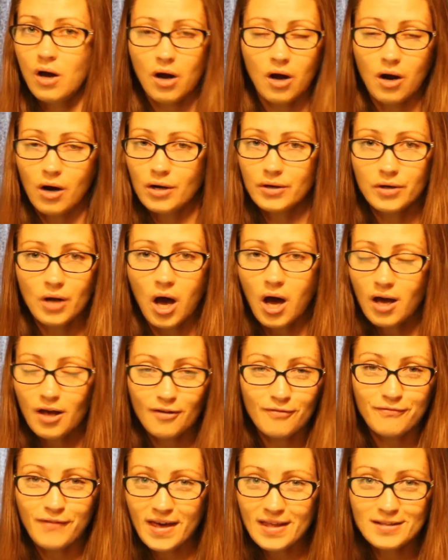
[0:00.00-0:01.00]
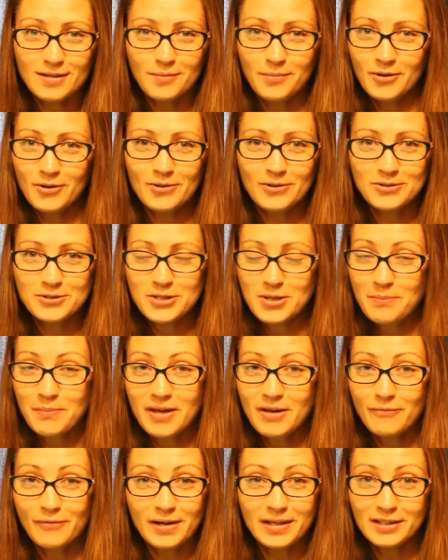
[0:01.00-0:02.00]
are not available to
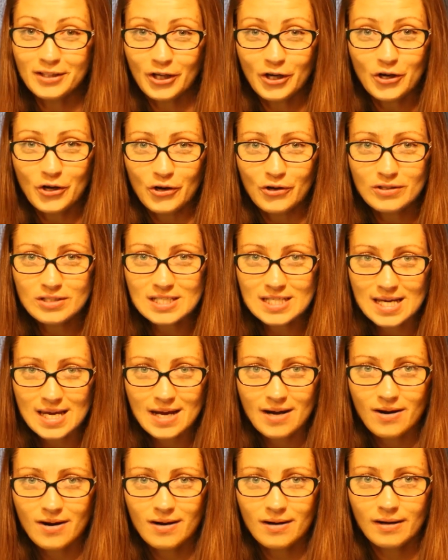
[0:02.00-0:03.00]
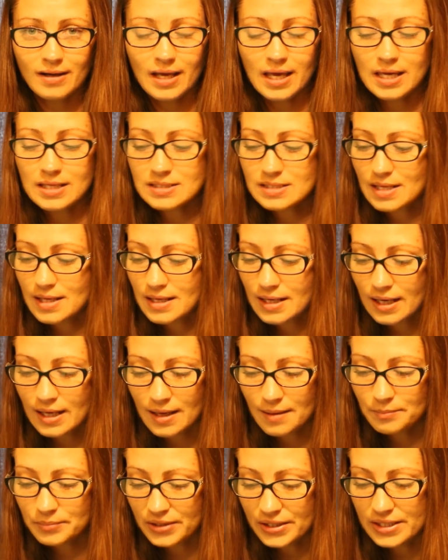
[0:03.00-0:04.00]
be relearned here. It's a
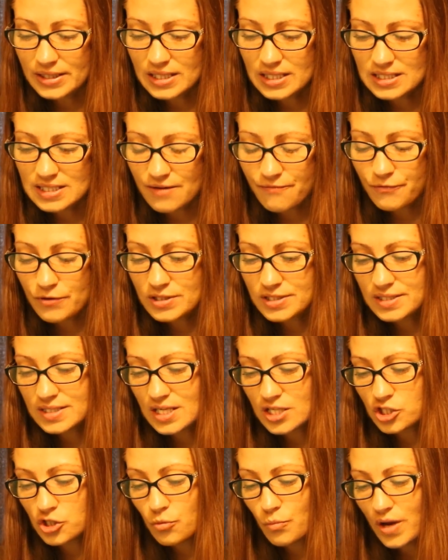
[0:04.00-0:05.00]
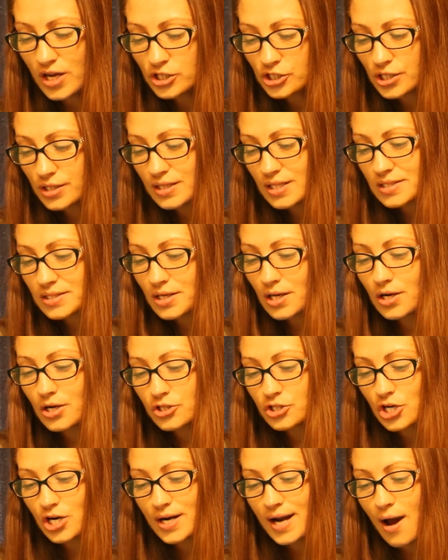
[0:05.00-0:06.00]
completely different situation that's going to
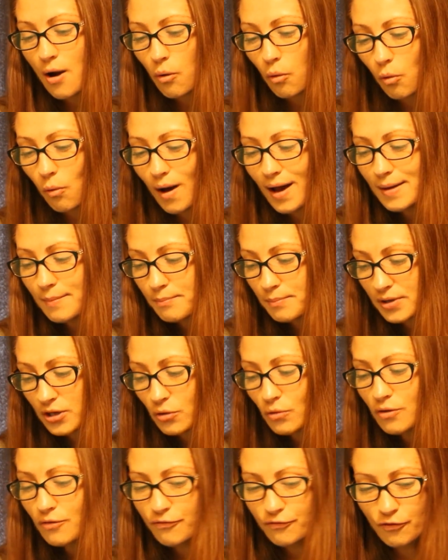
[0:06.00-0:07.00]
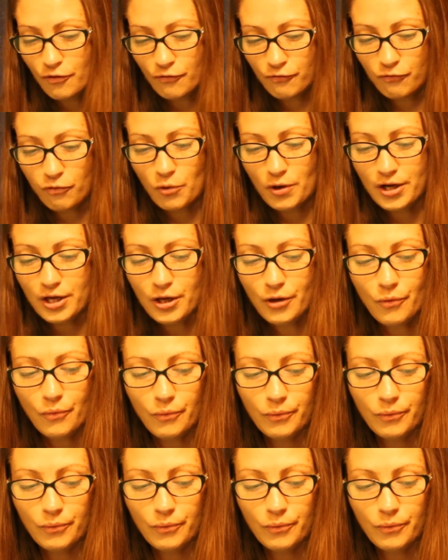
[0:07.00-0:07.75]
turn out quite beautiful for you.